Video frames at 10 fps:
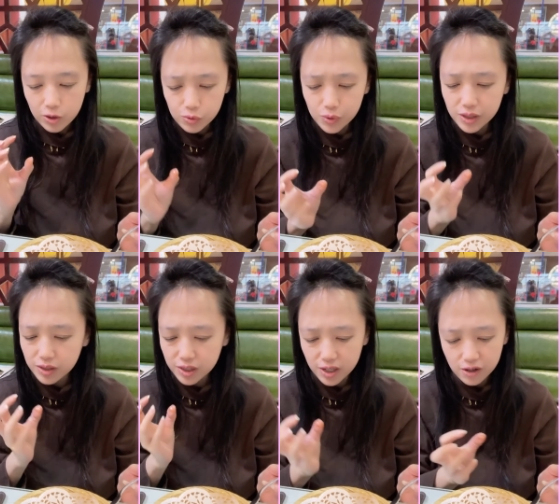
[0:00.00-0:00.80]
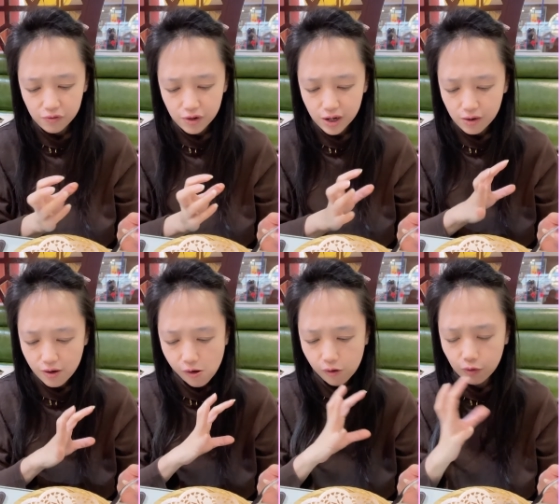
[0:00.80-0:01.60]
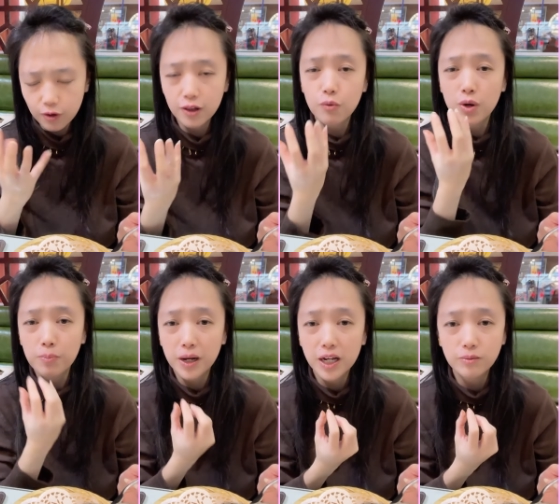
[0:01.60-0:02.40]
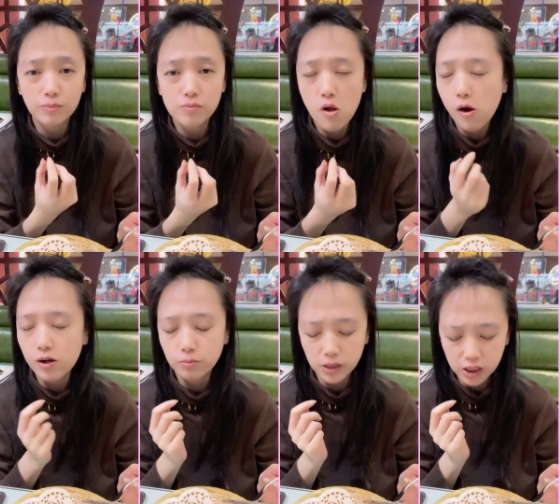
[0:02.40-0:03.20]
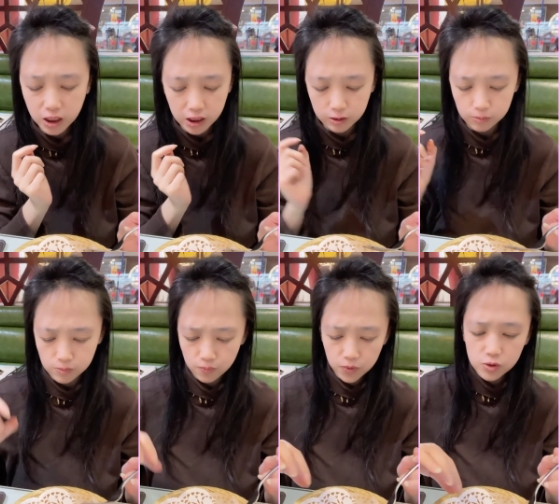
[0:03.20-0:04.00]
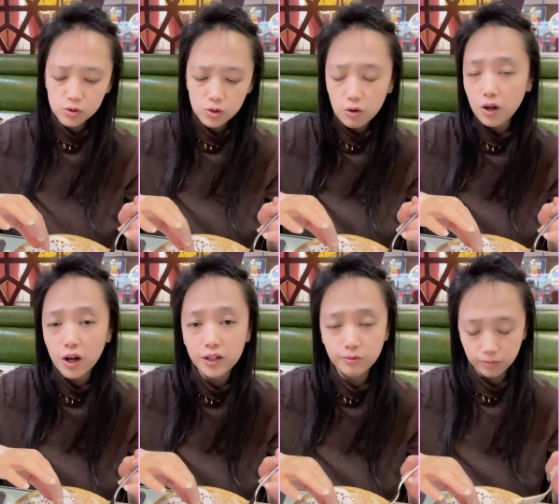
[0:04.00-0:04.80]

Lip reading: Sweet, savory, all in one bite. Amazing. It's so good.